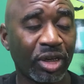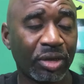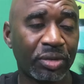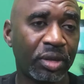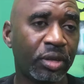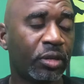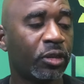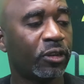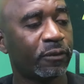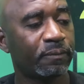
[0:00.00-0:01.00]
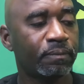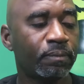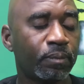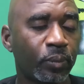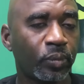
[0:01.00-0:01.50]
household. Good house.
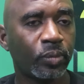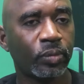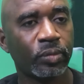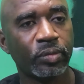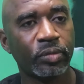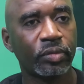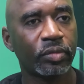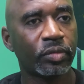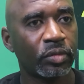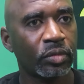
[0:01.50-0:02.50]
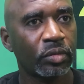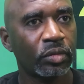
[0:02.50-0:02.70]
Wayne Brady or Dave Chappelle?